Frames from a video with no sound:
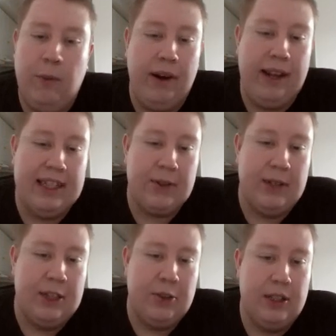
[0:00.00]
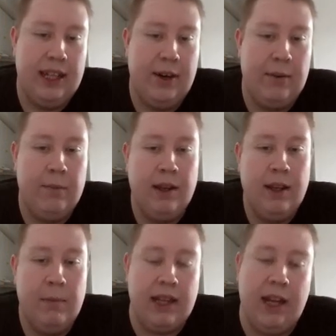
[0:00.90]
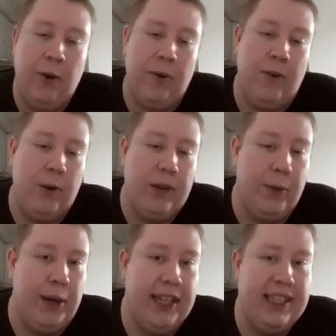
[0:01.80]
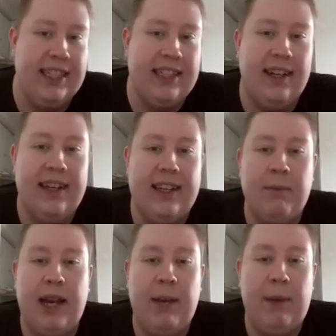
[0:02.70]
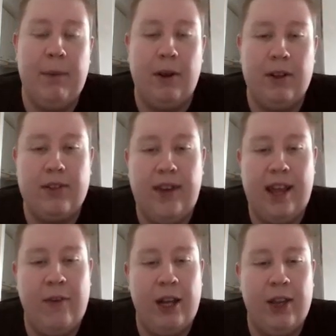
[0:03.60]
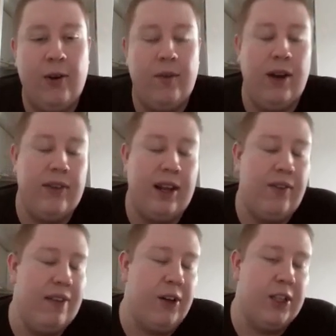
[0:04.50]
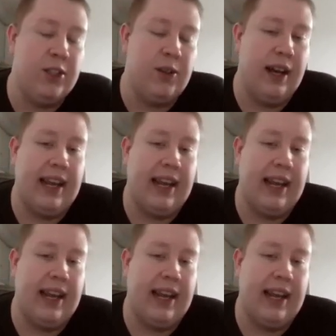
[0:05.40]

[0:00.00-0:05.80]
Morning is great to see here. I know Floating Weeds is like many people's favorite or one of their favorites, so I